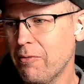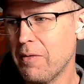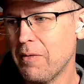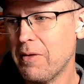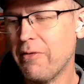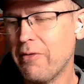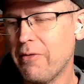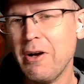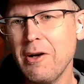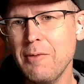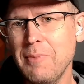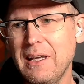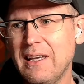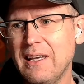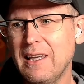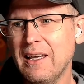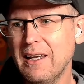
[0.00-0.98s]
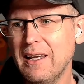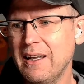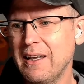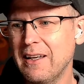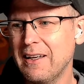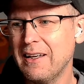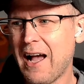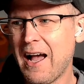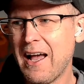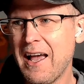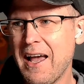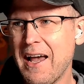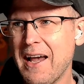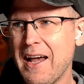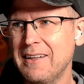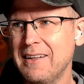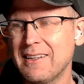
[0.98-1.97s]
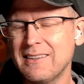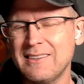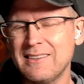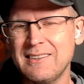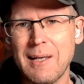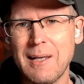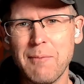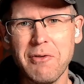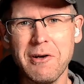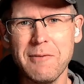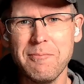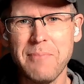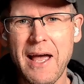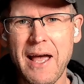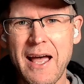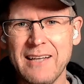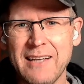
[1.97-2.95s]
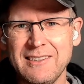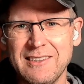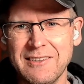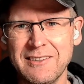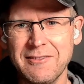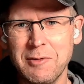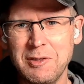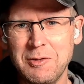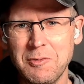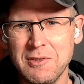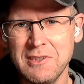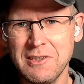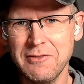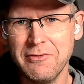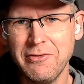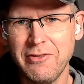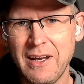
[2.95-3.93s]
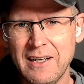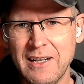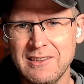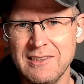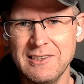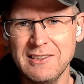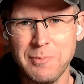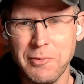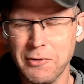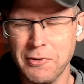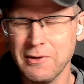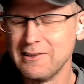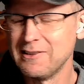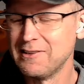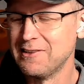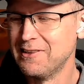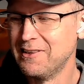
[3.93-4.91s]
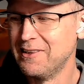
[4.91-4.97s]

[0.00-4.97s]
From the very beginning, I had this separate passion, which was in fantasy sports.